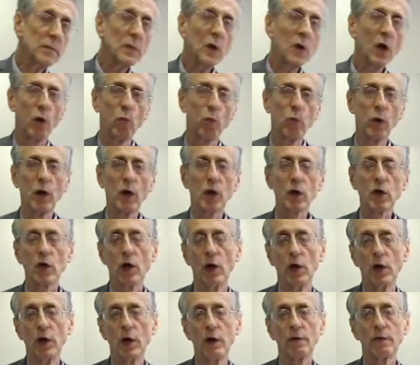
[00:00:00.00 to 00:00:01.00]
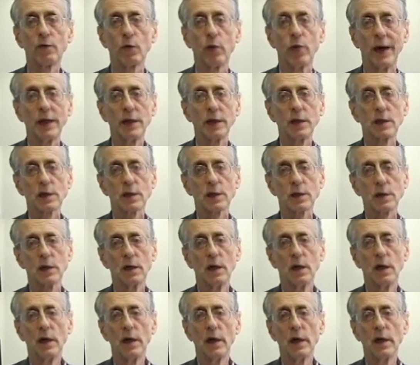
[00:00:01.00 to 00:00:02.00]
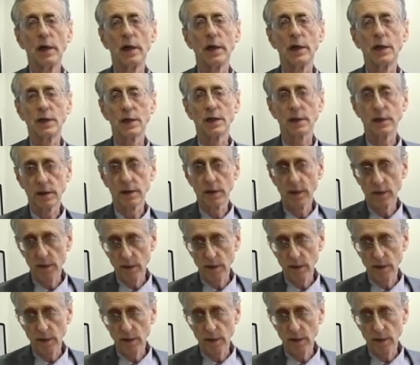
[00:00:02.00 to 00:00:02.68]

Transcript: Our work on earthquakes is